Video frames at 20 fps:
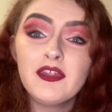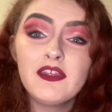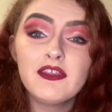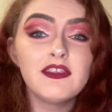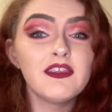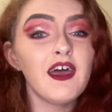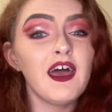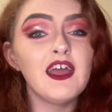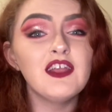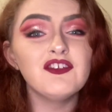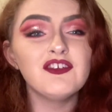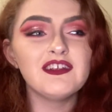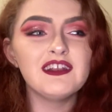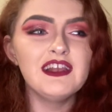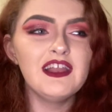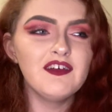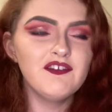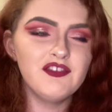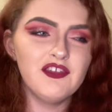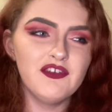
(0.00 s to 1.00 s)
So I just
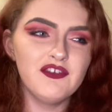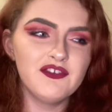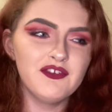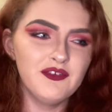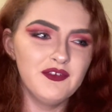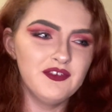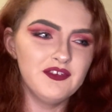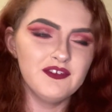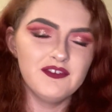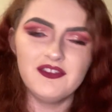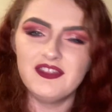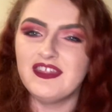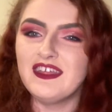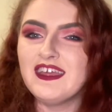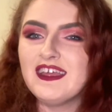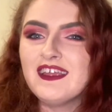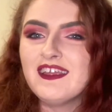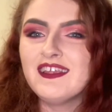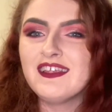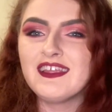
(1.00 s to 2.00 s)
love those sort of
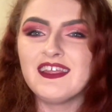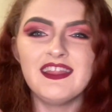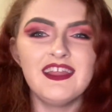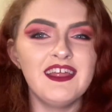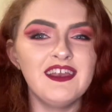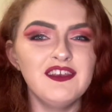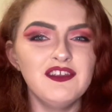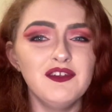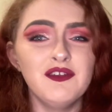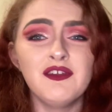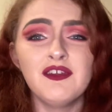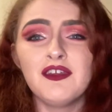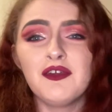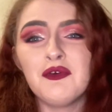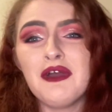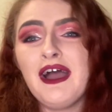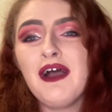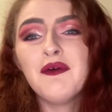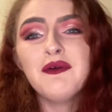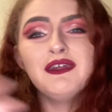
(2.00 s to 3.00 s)
things, and then you can go
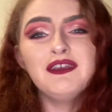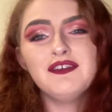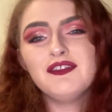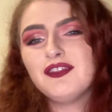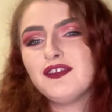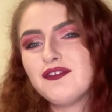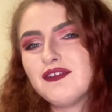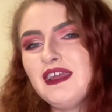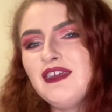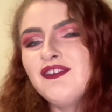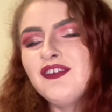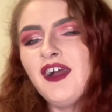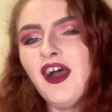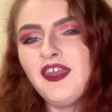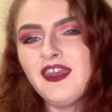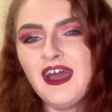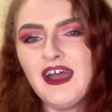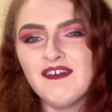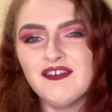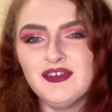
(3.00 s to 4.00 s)
out into the graveyard
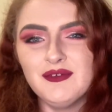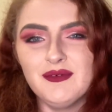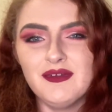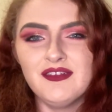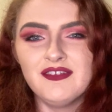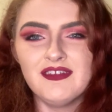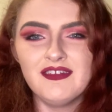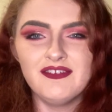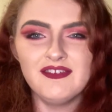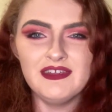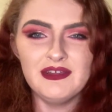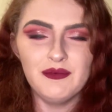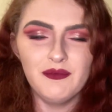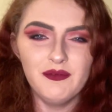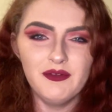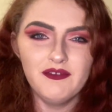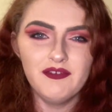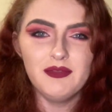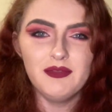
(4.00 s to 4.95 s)
afterwards and see all of the